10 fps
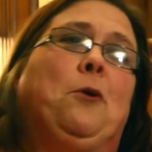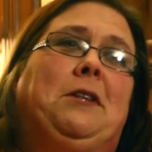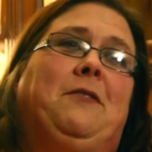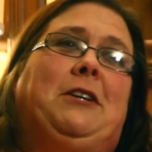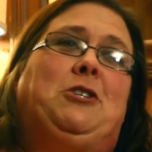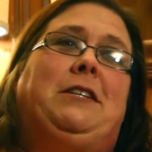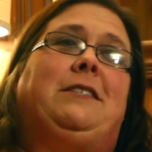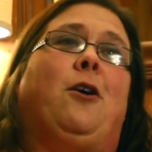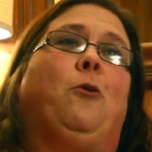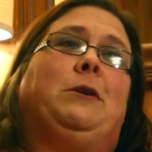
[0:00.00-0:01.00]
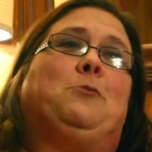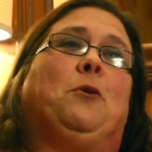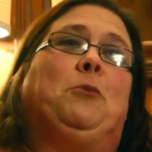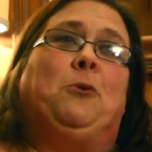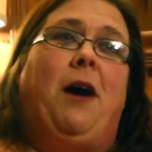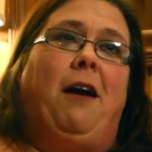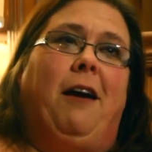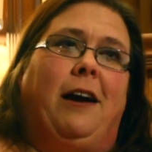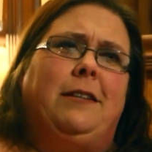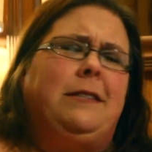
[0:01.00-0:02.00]
Levi jeans. He always wore blue
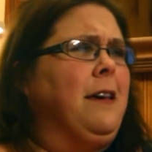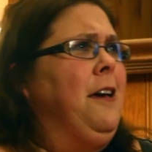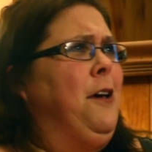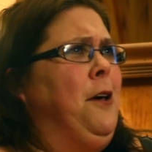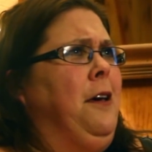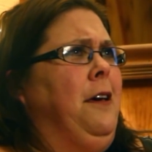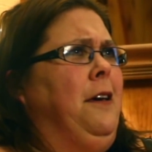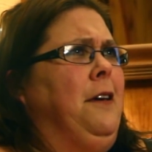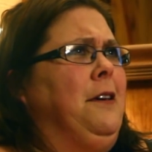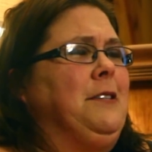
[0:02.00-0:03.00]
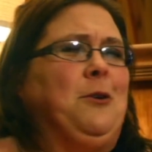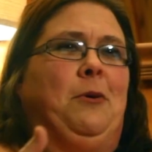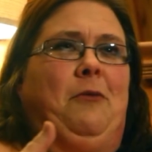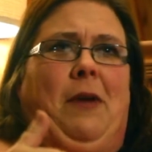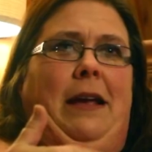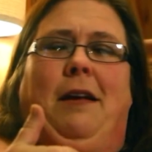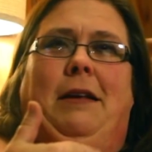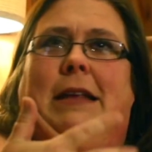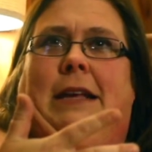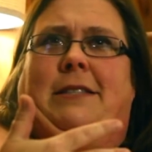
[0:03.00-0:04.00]
Carhartts. So it
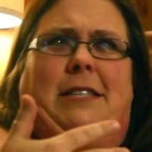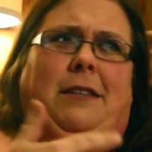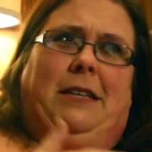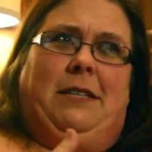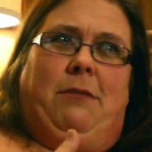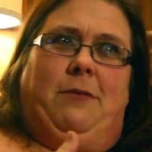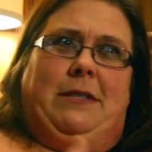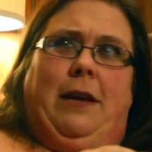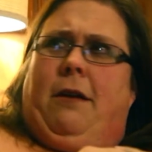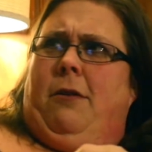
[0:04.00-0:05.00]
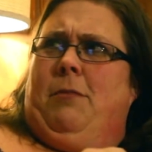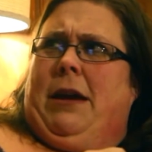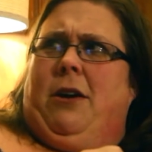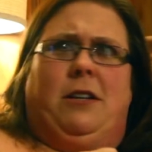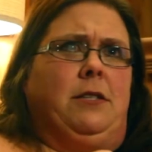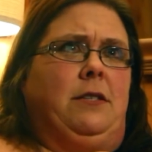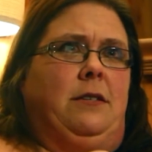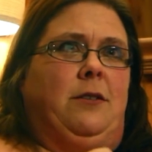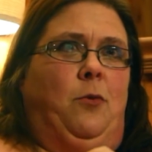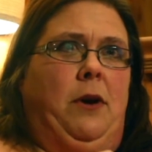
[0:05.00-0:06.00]
instantly to me was like, oh my gosh, this
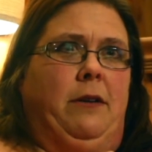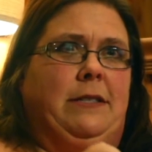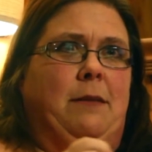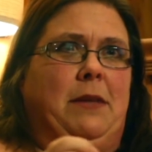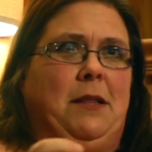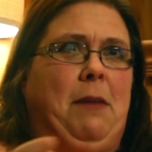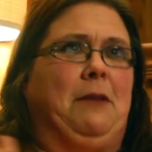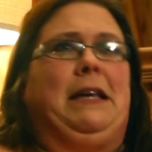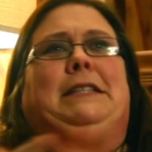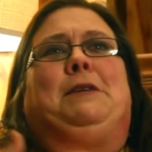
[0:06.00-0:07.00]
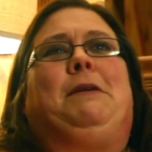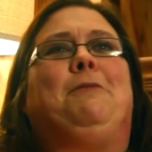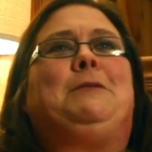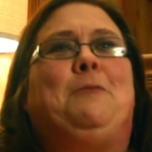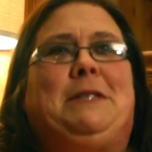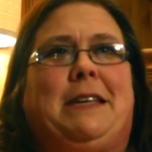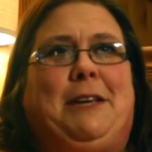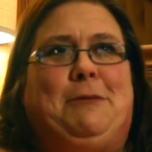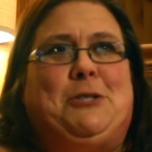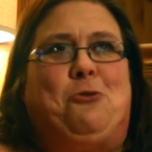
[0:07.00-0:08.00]
is so weird. Or something that, like, to me, it was almost like
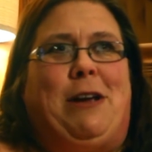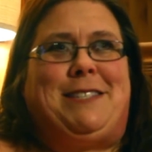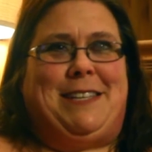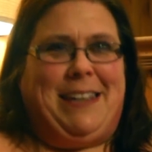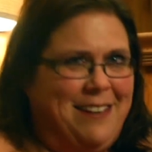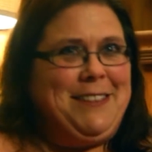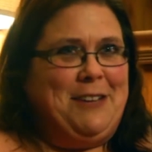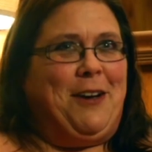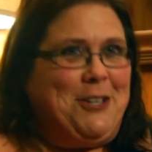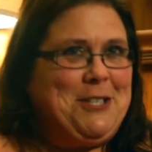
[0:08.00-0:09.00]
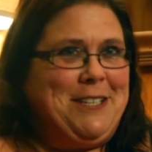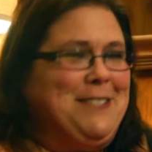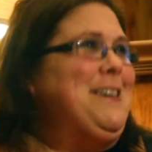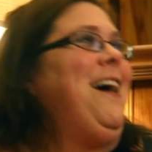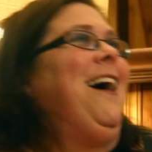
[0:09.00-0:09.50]
he was dressy, Levi jeans,